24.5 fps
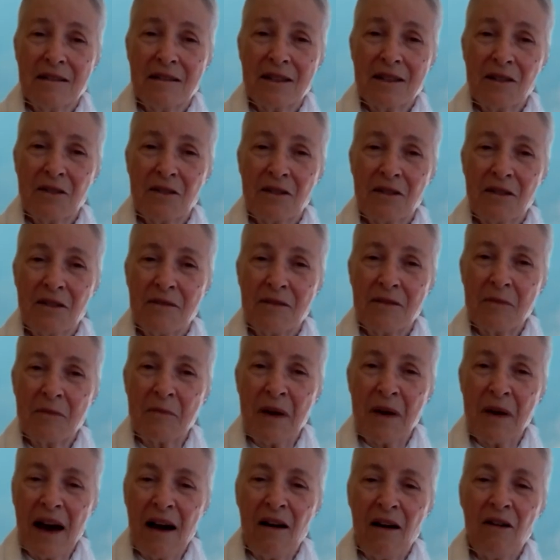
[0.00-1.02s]
So that the
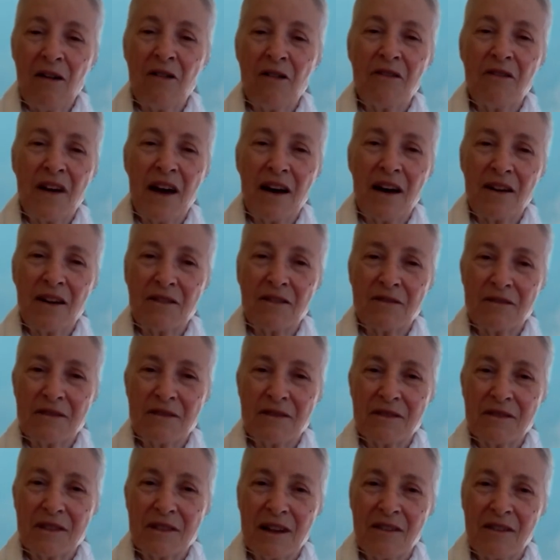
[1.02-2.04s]
power
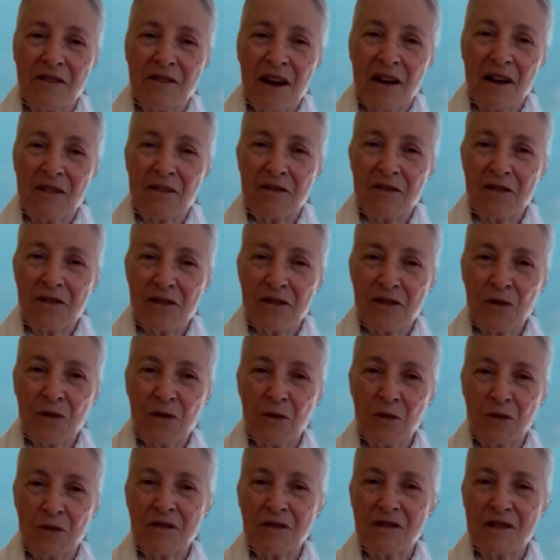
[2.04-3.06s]
of our
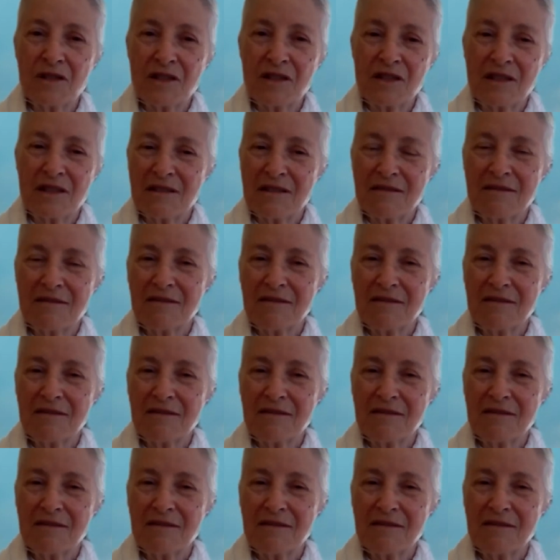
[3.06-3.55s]
thoughts